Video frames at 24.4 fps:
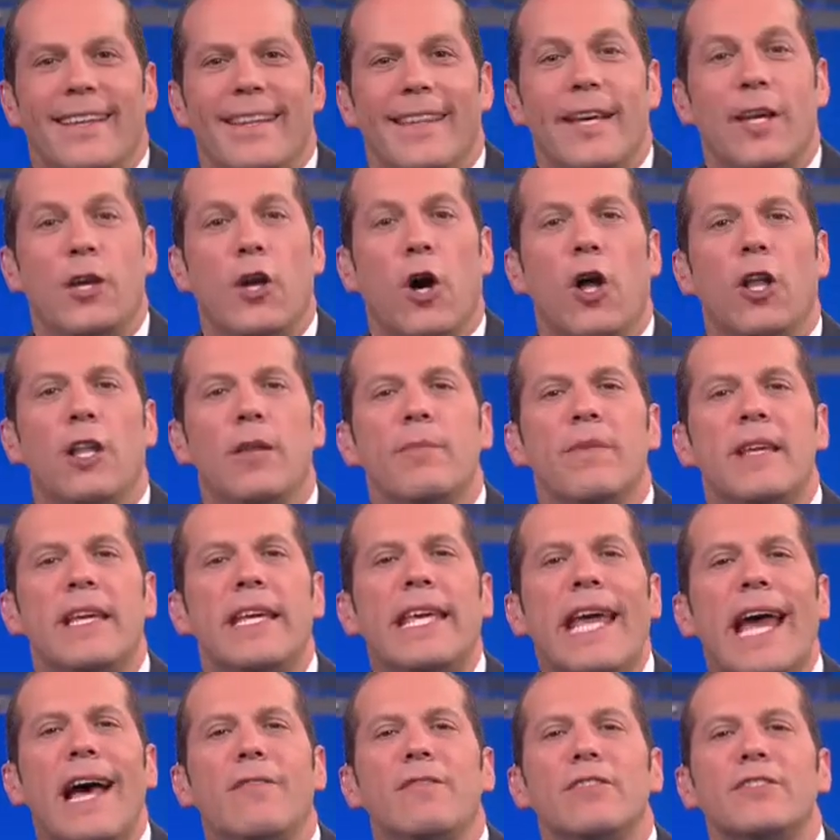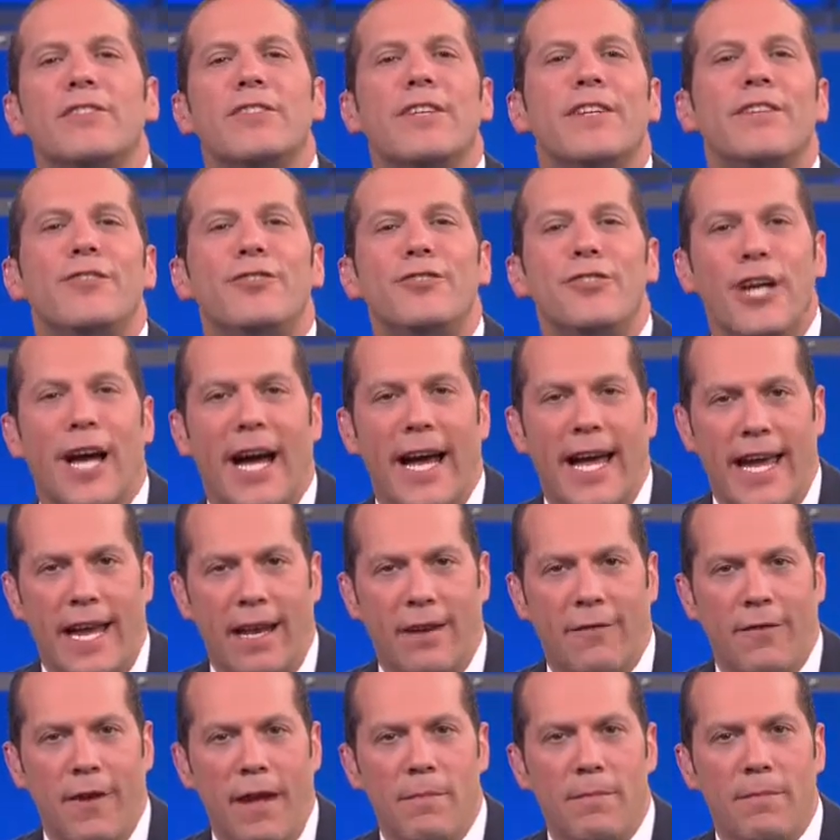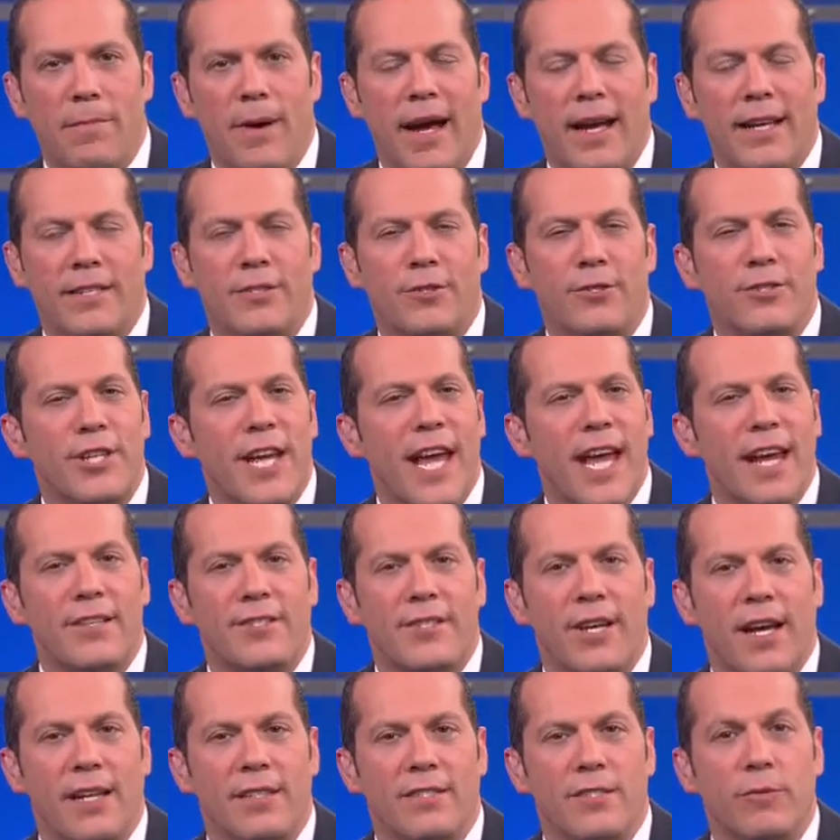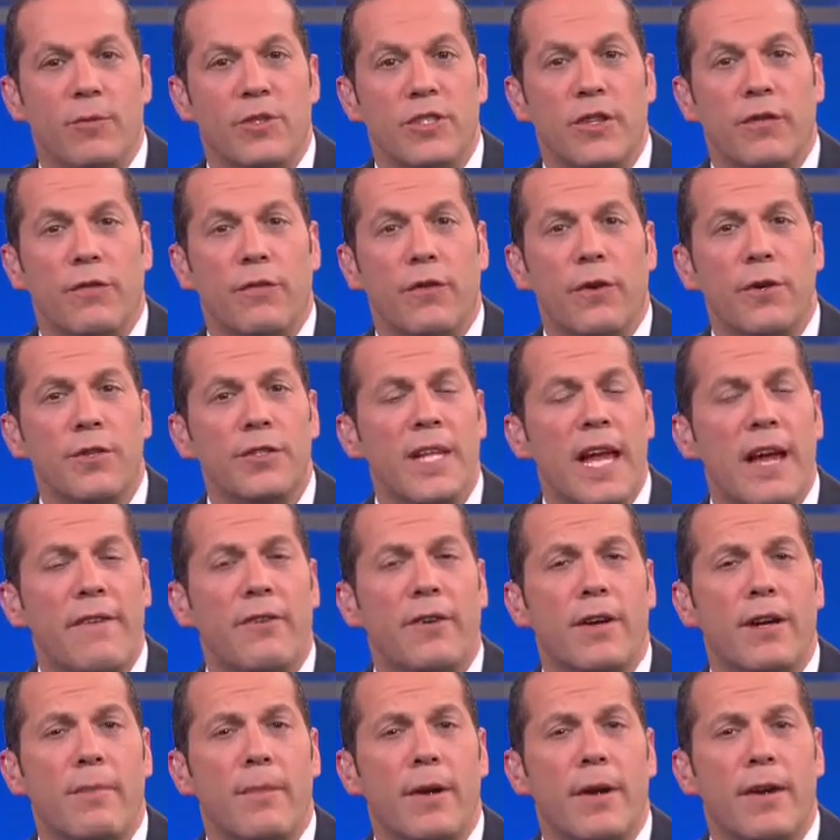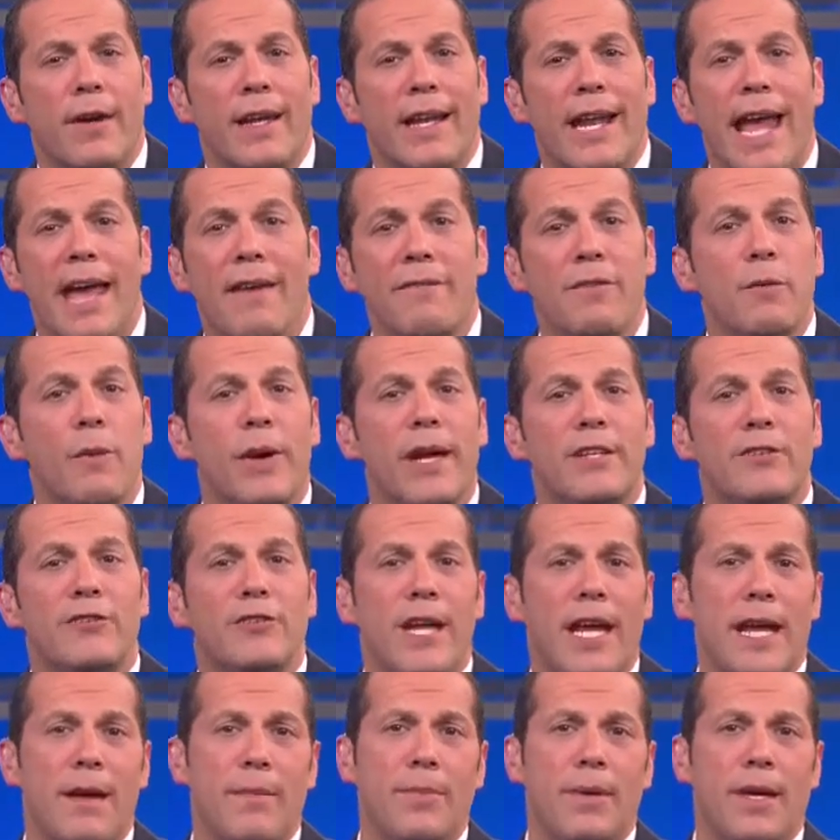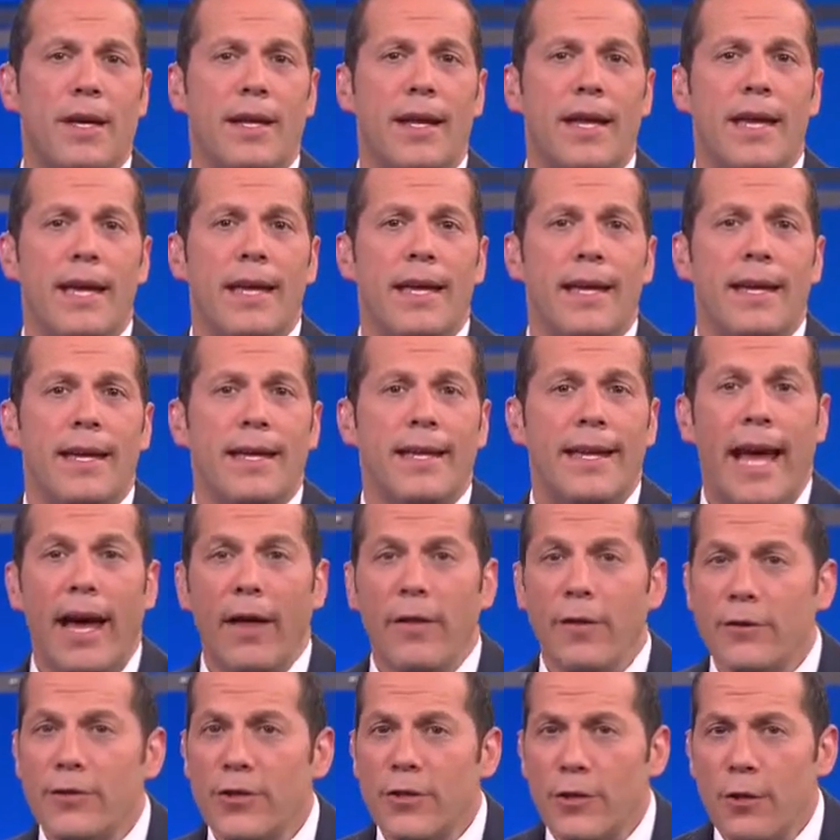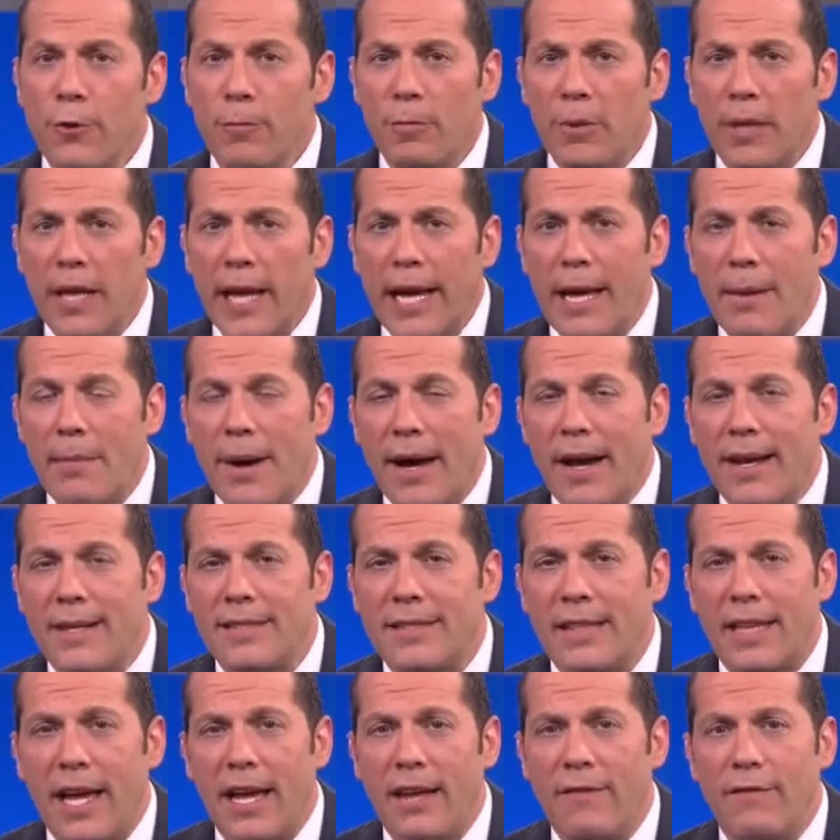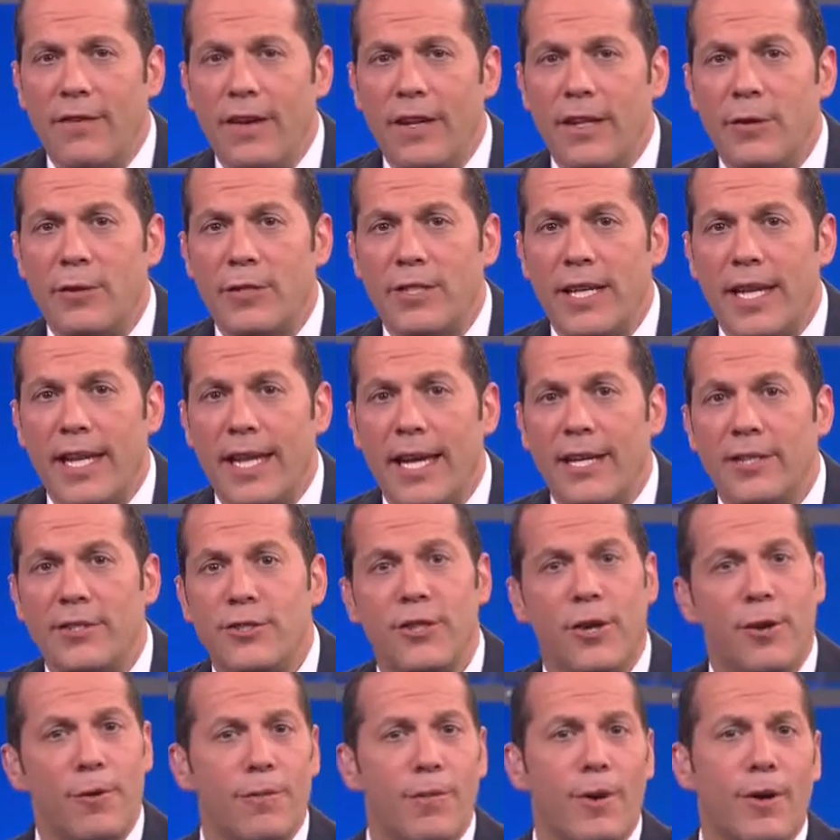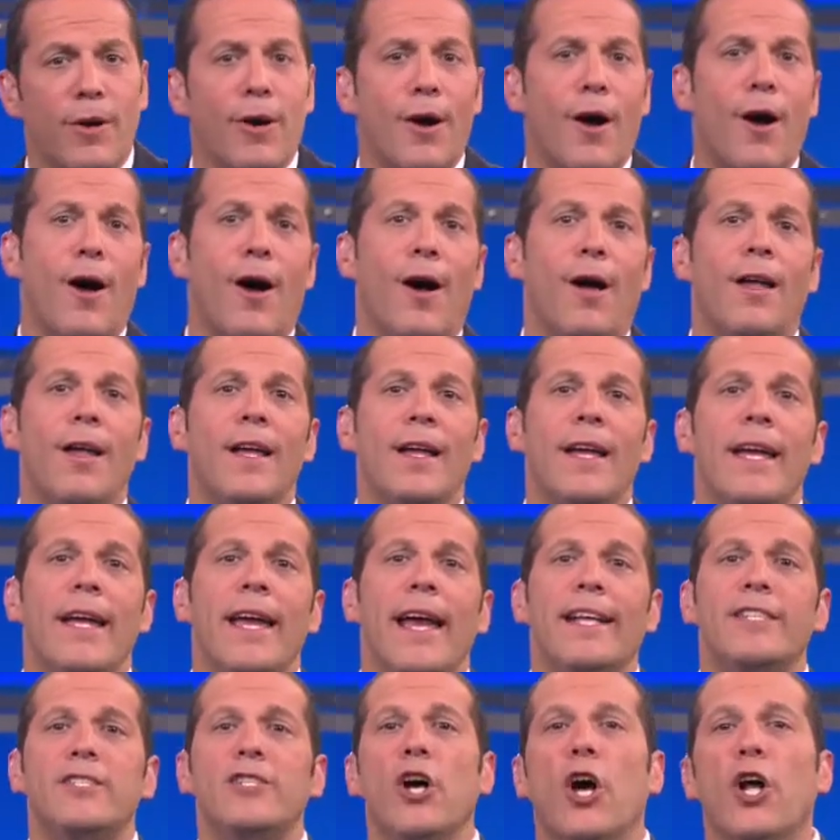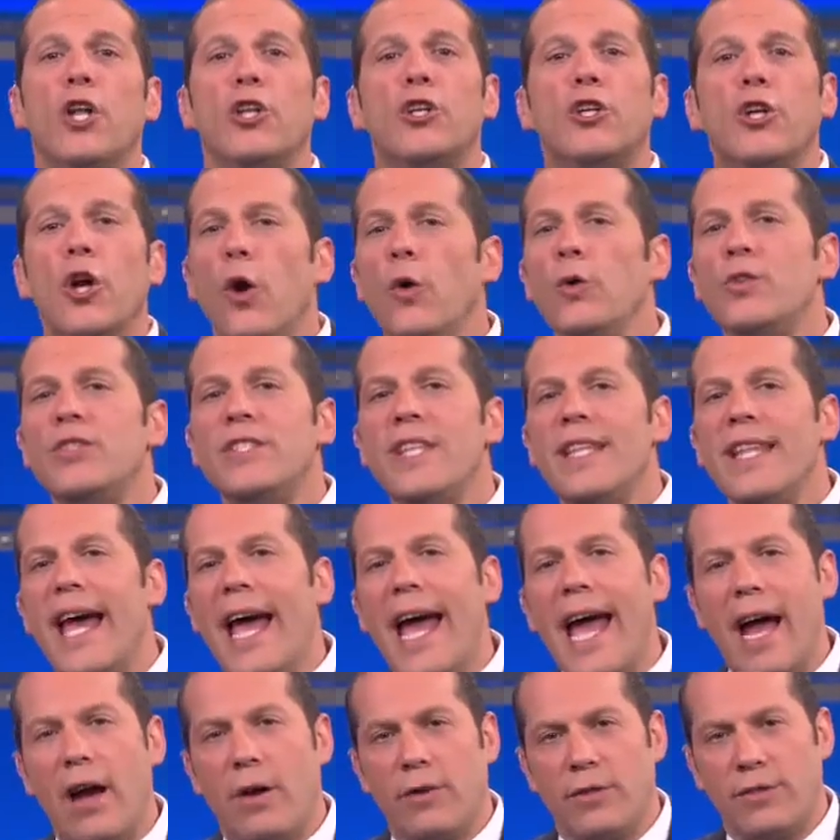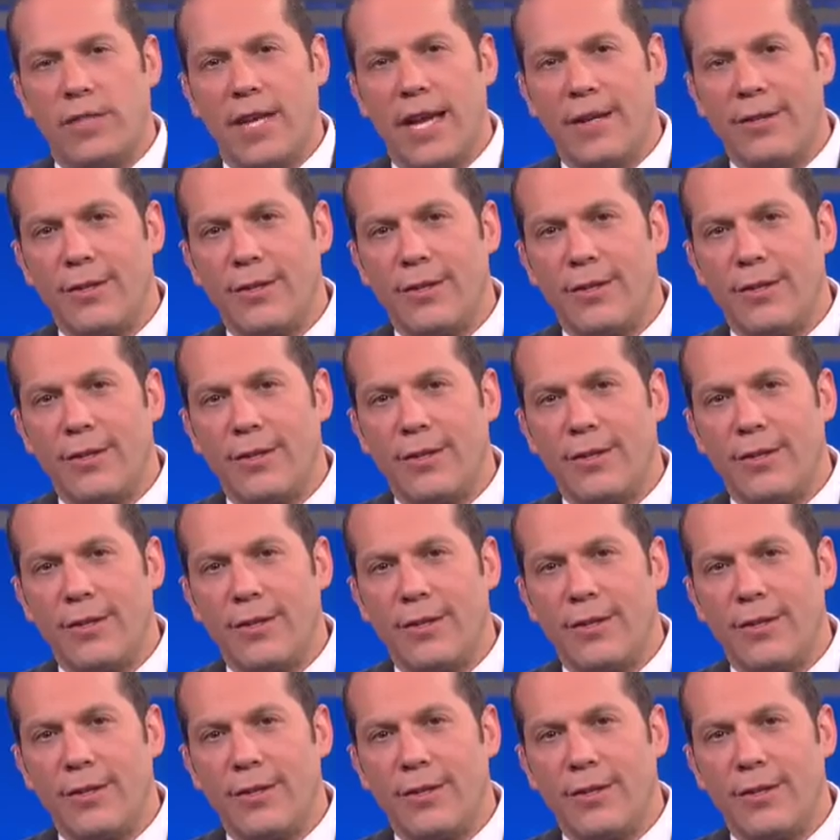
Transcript: They called him the Galveston Giant. Famed boxer Jack Johnson was the first African American heavyweight champion. Now there's a new play about his life at UCLA's Schoenberg Hall. It's called Ghost in the House.